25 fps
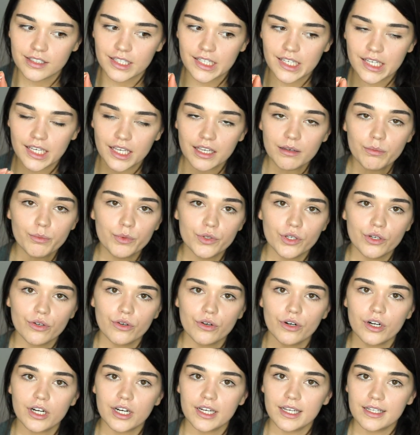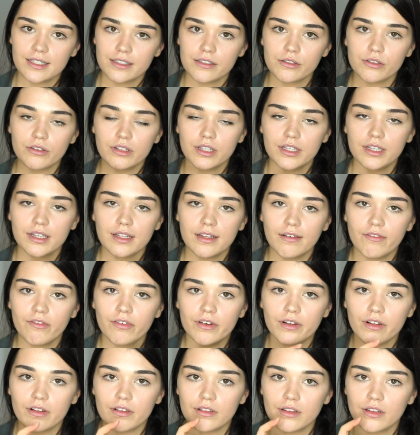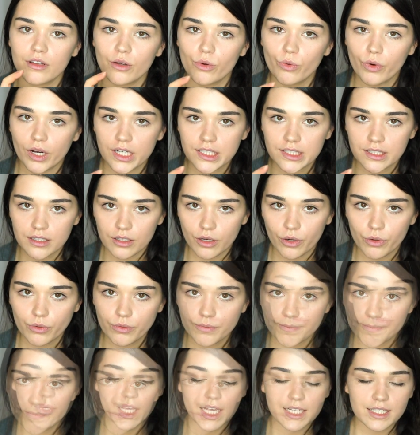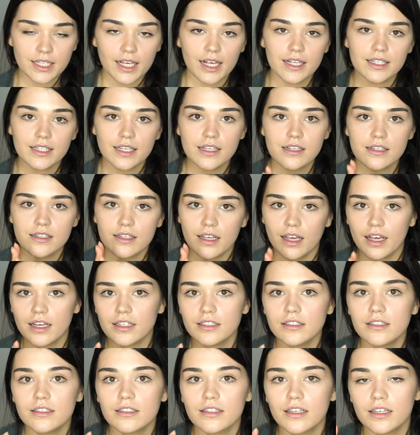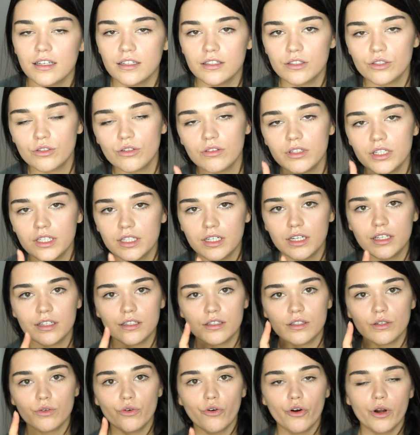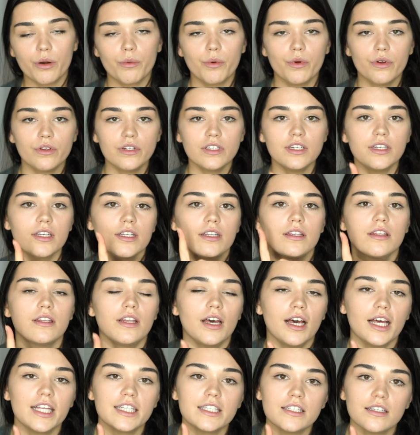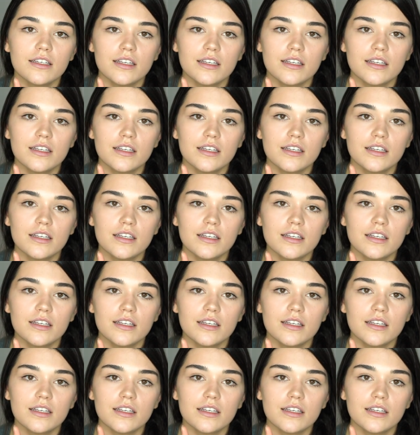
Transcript: keep your insulin level quite low, because as I said, insulin is the hormone that